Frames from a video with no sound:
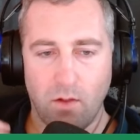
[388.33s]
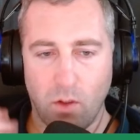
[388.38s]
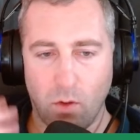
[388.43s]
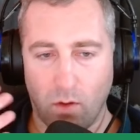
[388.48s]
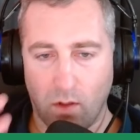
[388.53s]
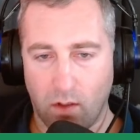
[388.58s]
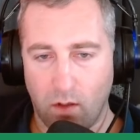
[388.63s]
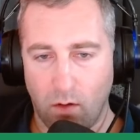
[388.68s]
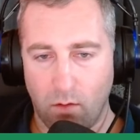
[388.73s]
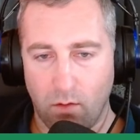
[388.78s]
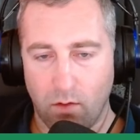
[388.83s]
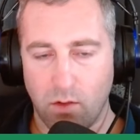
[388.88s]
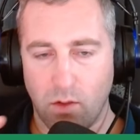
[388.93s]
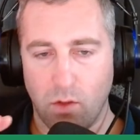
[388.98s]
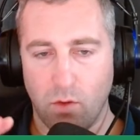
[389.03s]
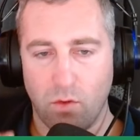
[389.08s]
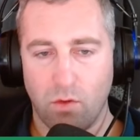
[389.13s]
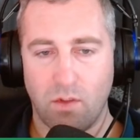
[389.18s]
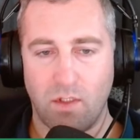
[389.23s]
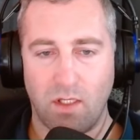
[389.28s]
you are going to
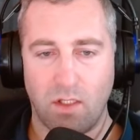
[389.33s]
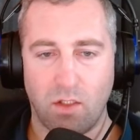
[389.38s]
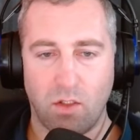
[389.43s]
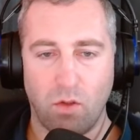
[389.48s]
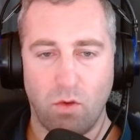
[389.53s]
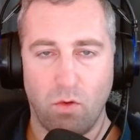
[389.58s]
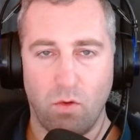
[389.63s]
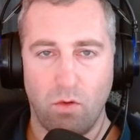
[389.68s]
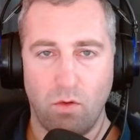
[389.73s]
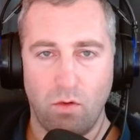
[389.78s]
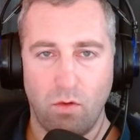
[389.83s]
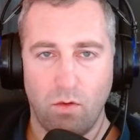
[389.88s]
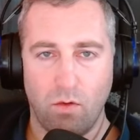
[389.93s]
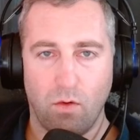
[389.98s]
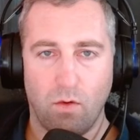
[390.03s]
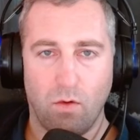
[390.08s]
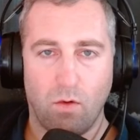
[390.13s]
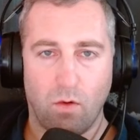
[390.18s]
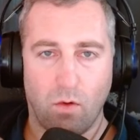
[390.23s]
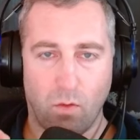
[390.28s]
use this tool
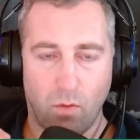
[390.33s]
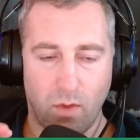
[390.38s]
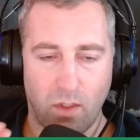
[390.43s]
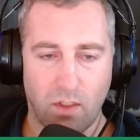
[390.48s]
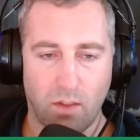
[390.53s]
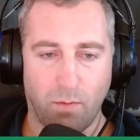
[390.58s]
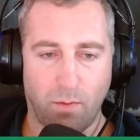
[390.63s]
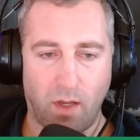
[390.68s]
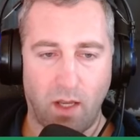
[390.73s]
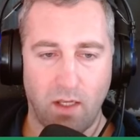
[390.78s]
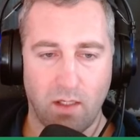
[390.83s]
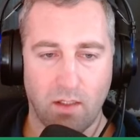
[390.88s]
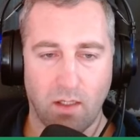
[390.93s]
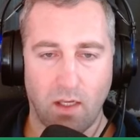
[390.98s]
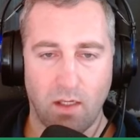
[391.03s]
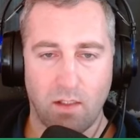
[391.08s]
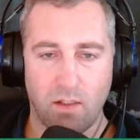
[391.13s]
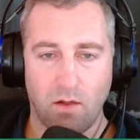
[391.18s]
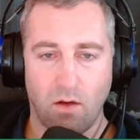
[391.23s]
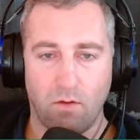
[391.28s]
with the price
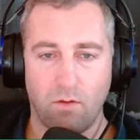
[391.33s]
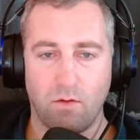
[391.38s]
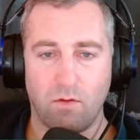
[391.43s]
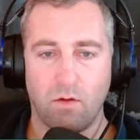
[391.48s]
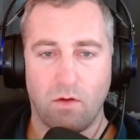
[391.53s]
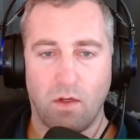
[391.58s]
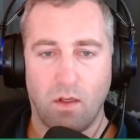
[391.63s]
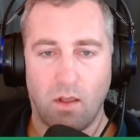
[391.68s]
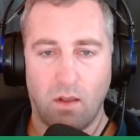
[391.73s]
ratios